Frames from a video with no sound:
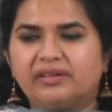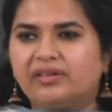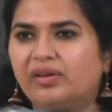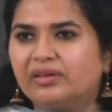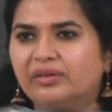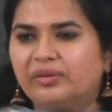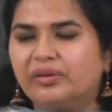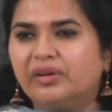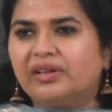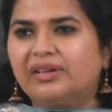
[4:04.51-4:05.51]
also
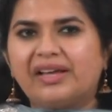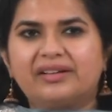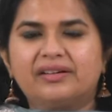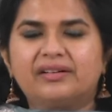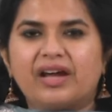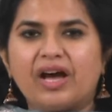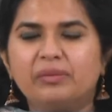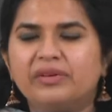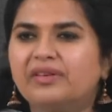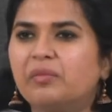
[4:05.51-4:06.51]
like Ram is the